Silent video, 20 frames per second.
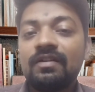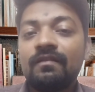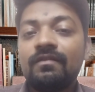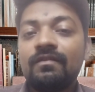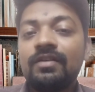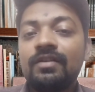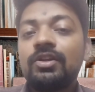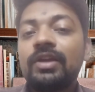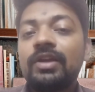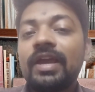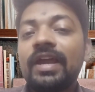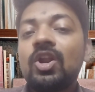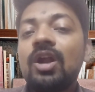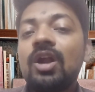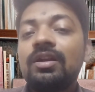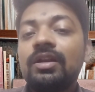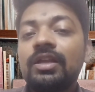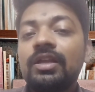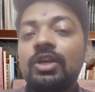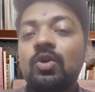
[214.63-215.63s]
we
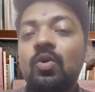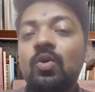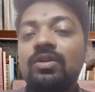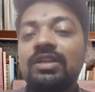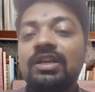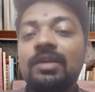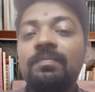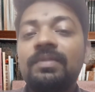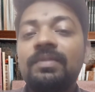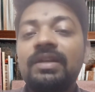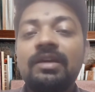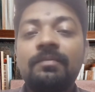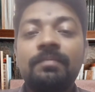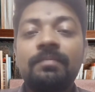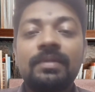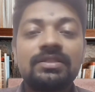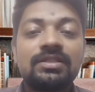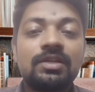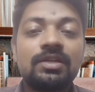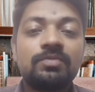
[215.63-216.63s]
cannot decode the cryptic
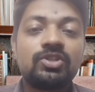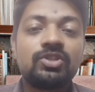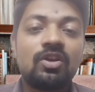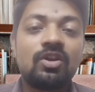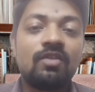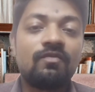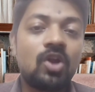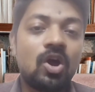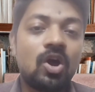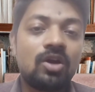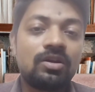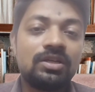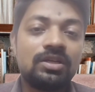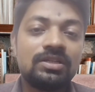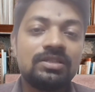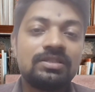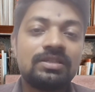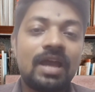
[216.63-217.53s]
prescription of doctors